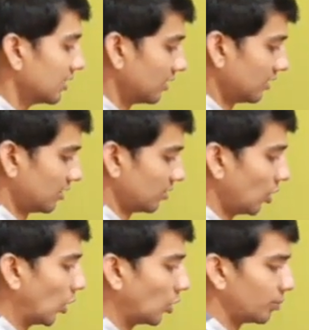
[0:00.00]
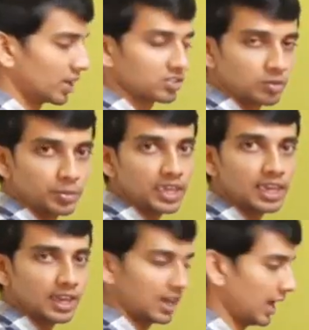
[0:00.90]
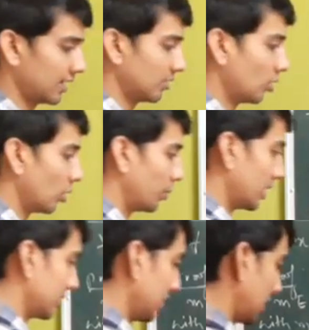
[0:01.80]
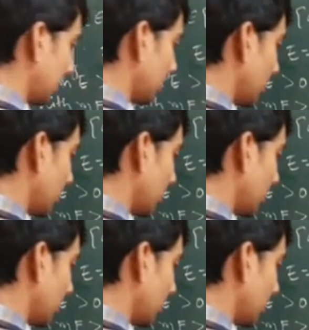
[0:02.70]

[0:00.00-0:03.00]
O must be an open set.